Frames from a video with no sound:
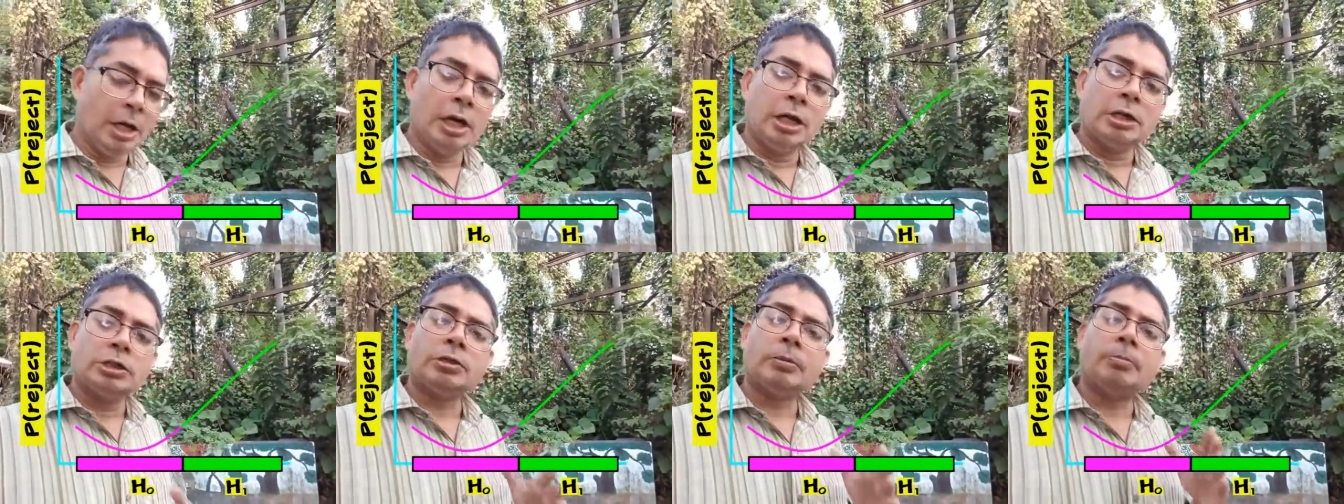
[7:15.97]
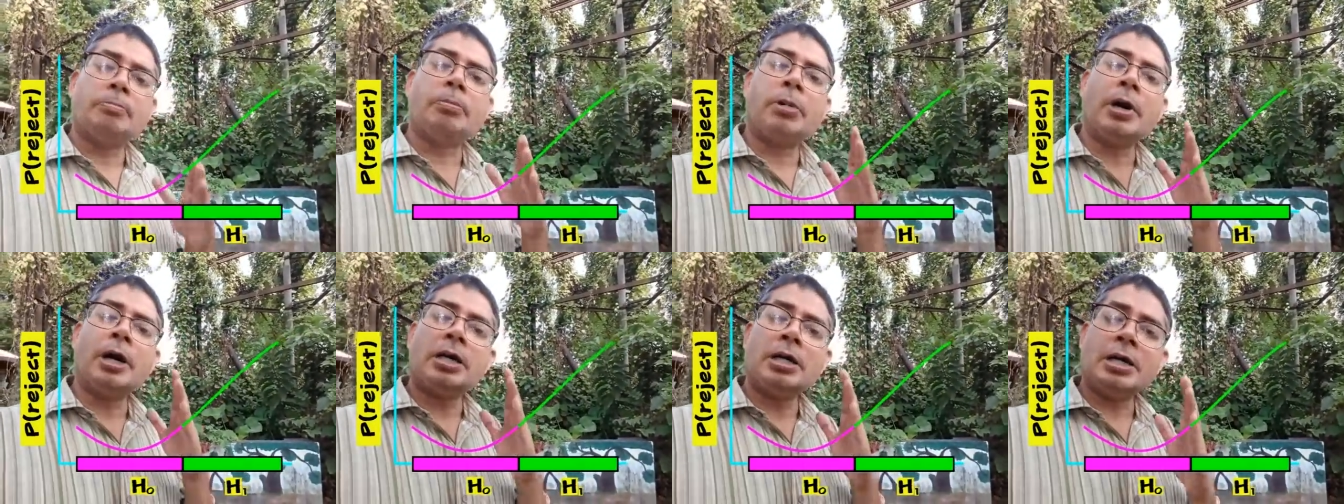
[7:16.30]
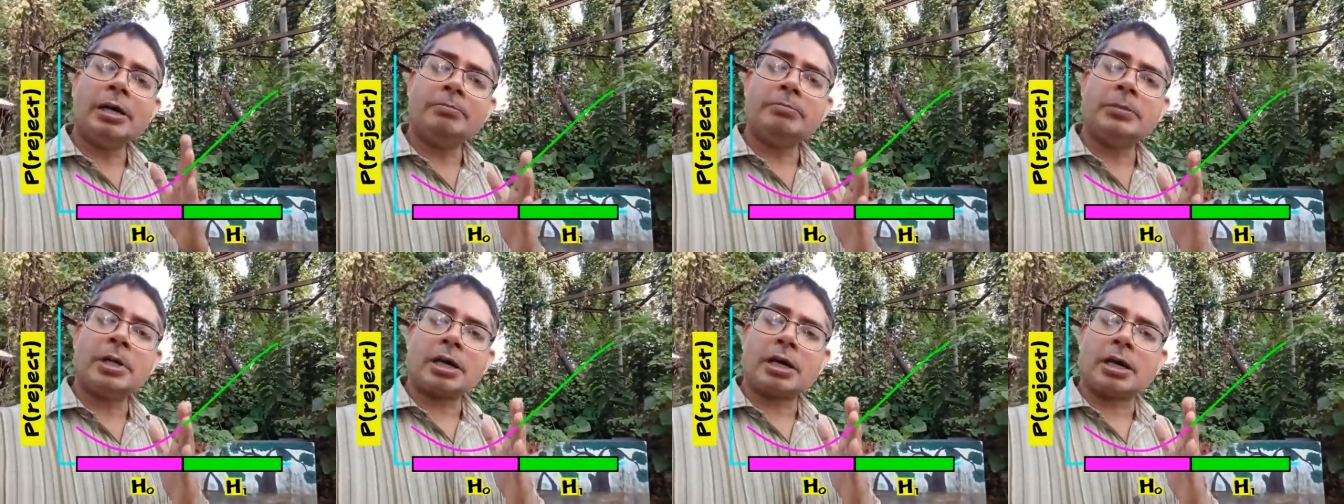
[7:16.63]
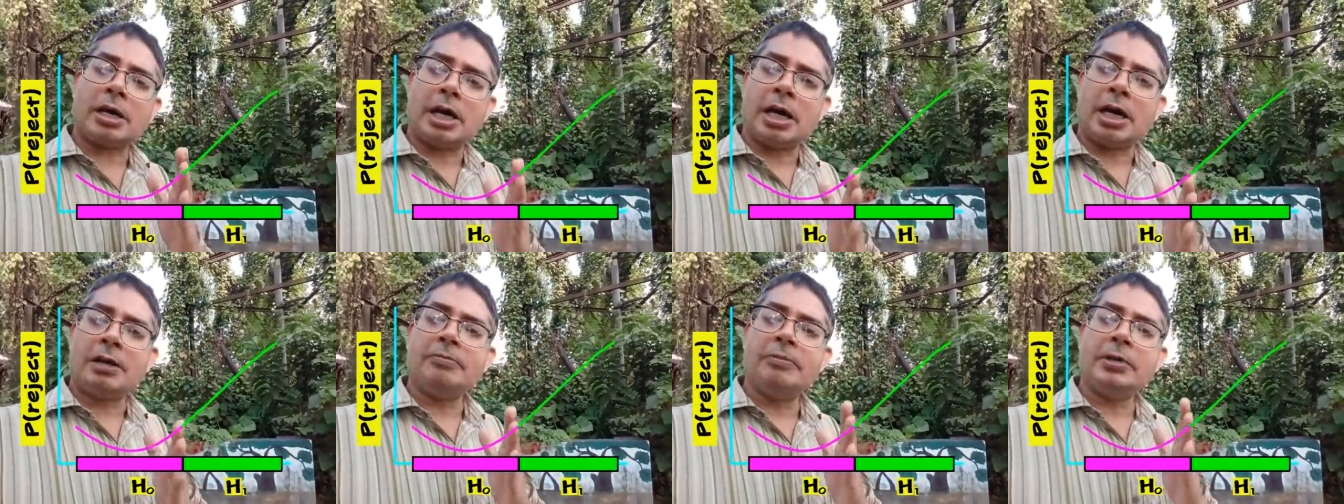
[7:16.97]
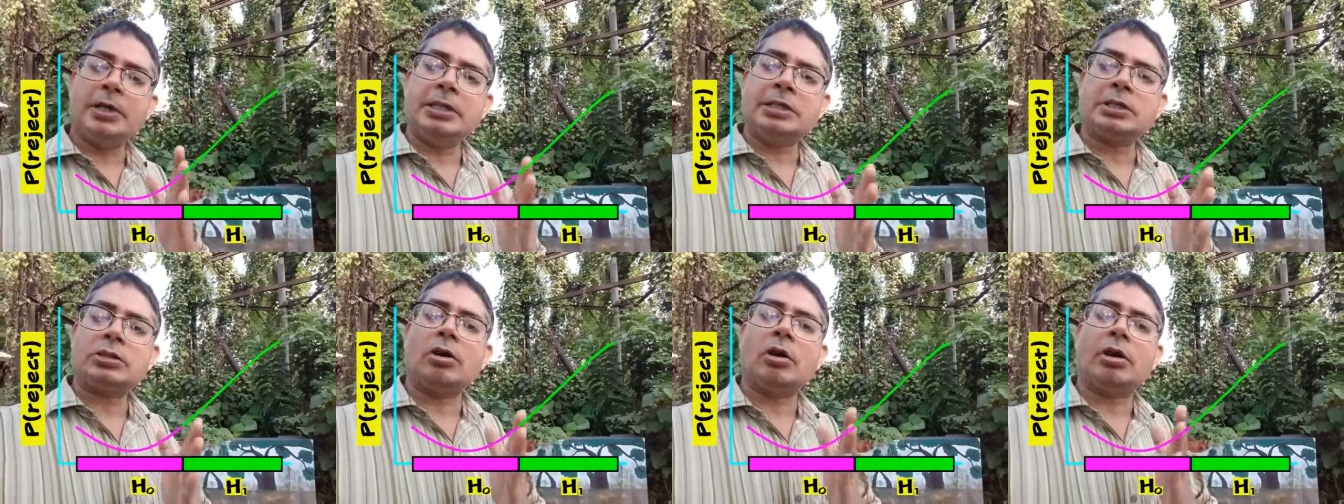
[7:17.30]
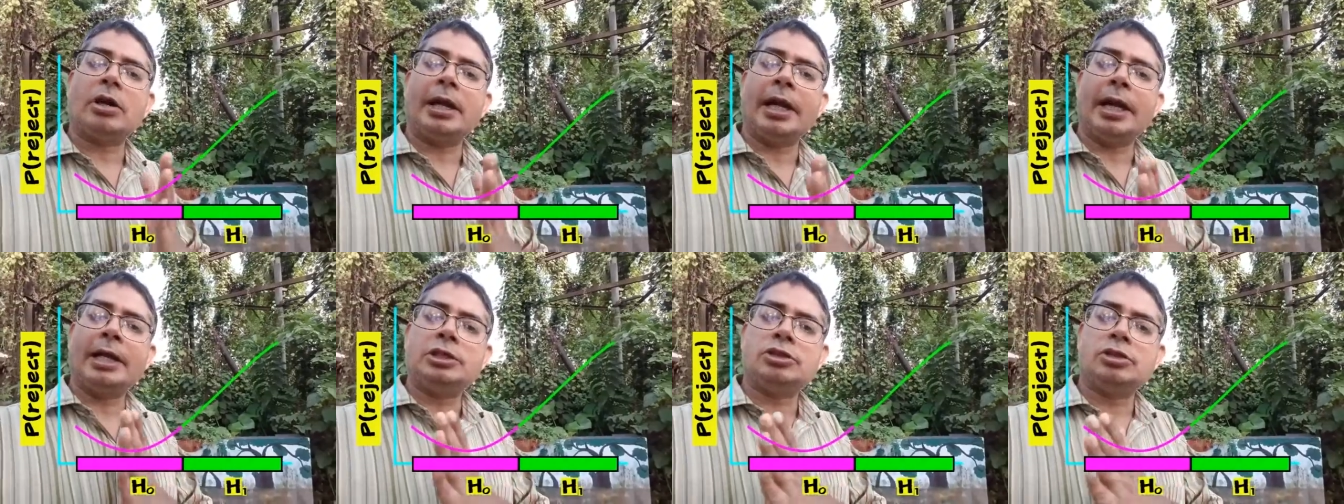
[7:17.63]
So part of the curve is
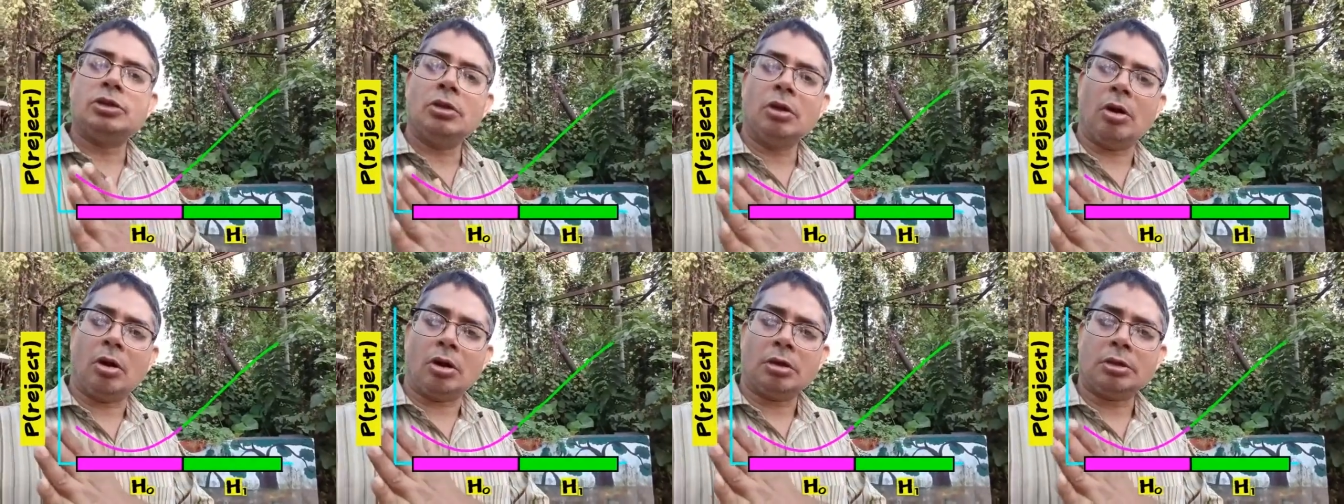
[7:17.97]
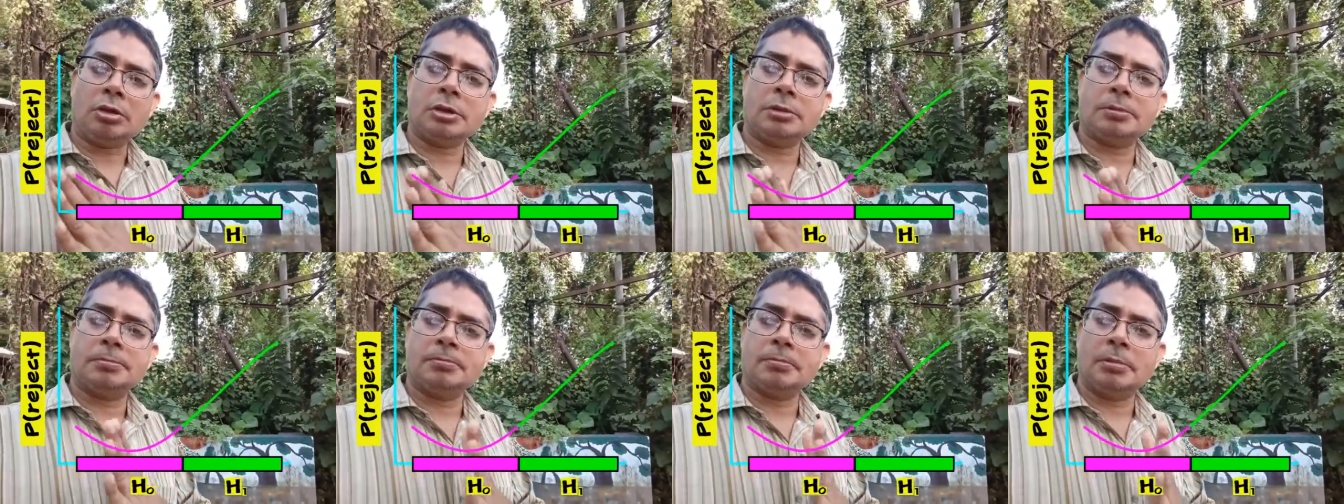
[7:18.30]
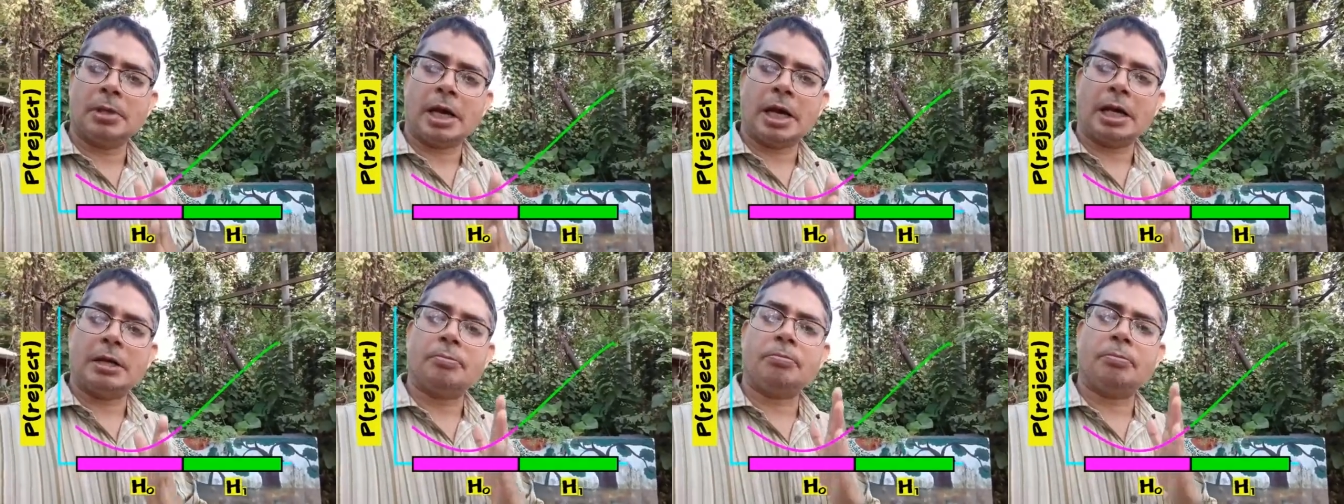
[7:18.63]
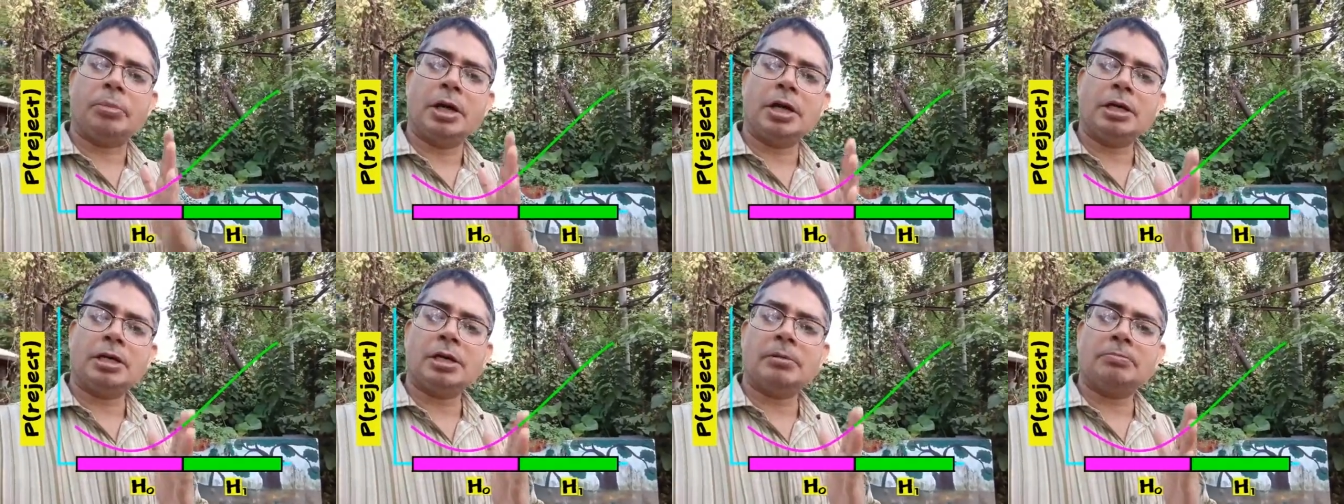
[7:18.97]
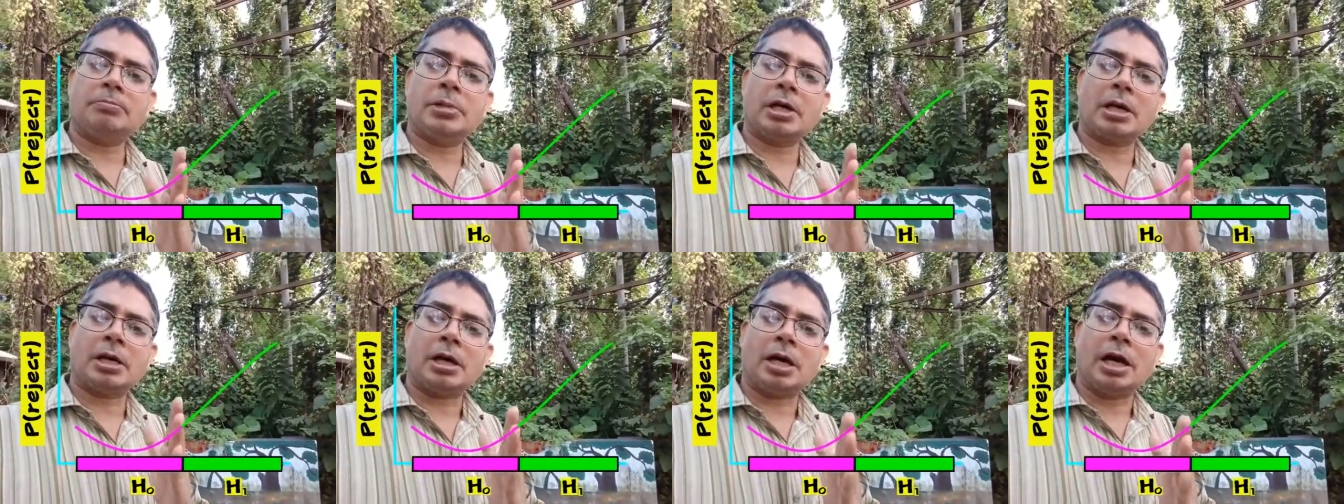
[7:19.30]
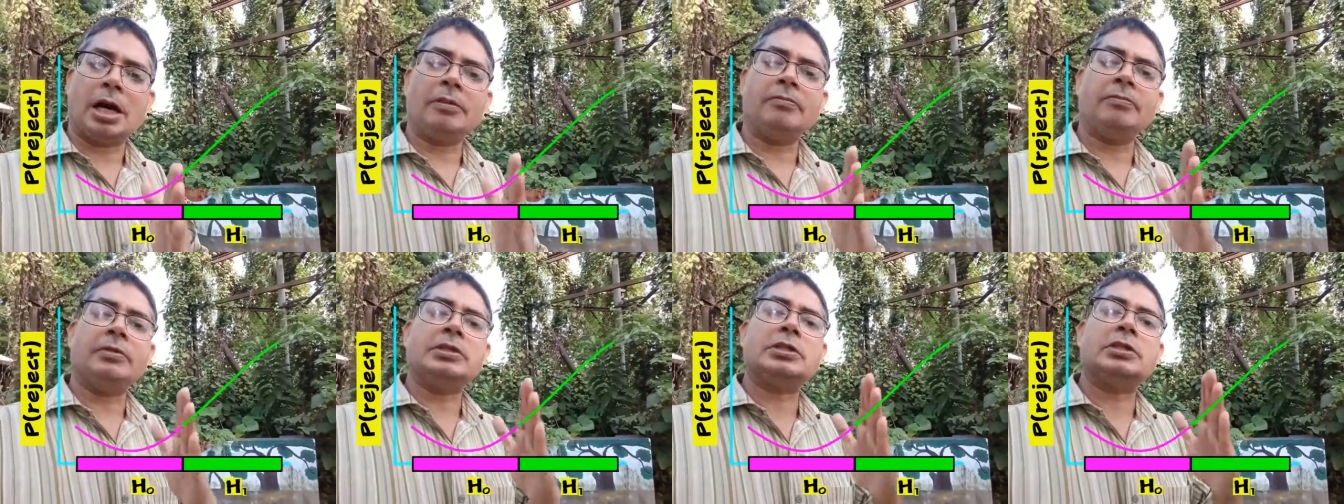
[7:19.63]
on H0 and part of the
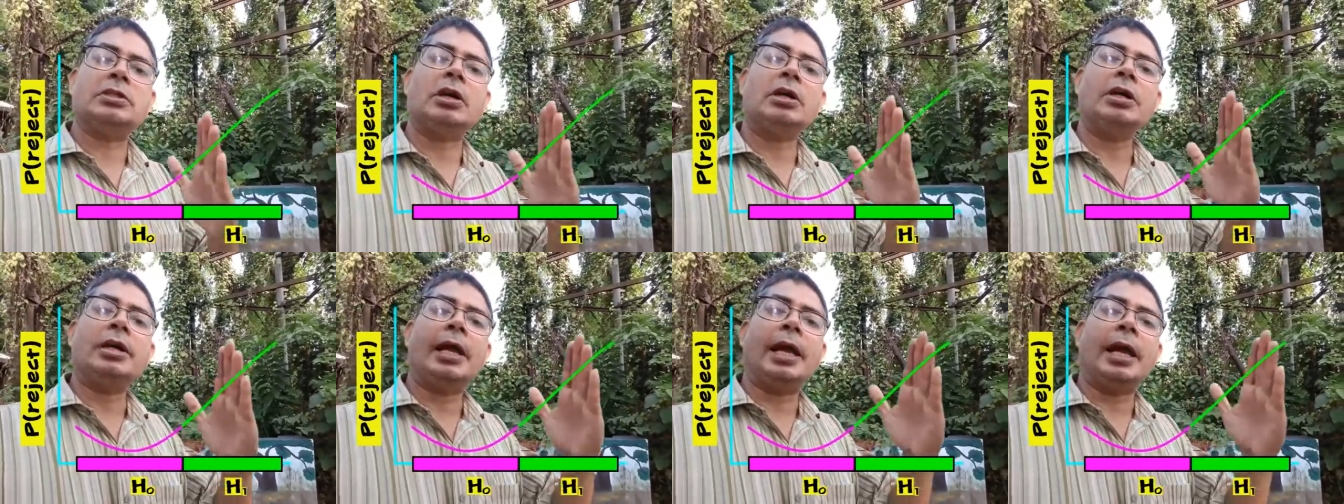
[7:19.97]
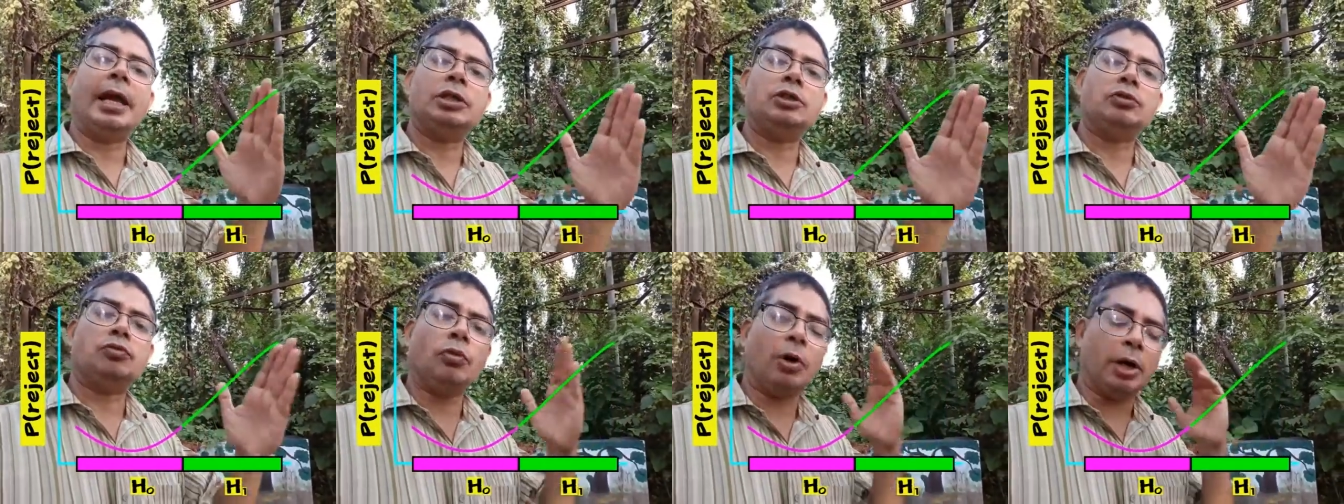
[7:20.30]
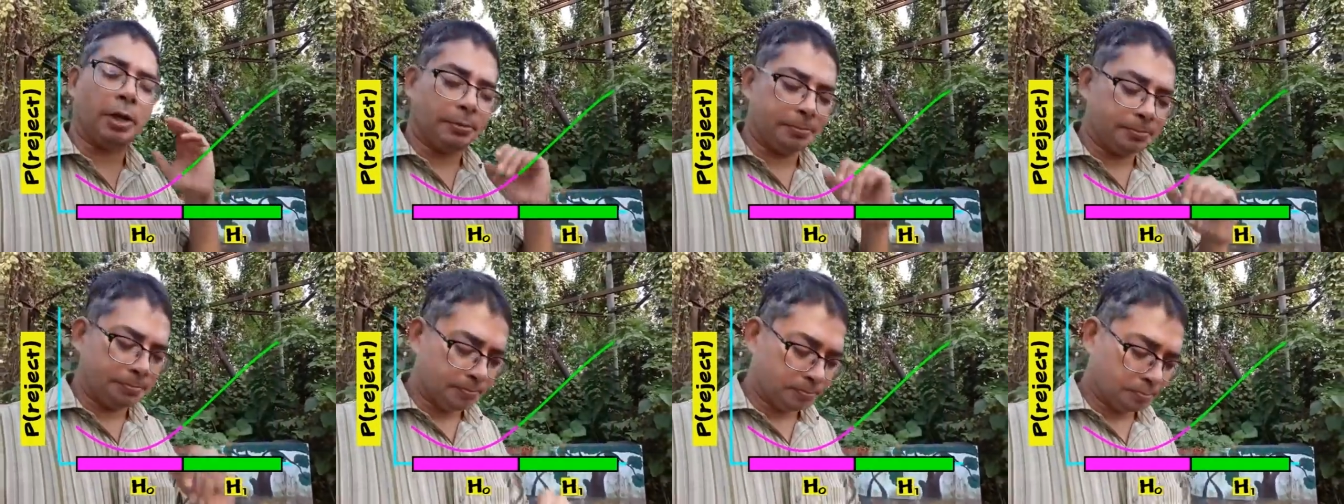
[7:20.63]
curve is on H1.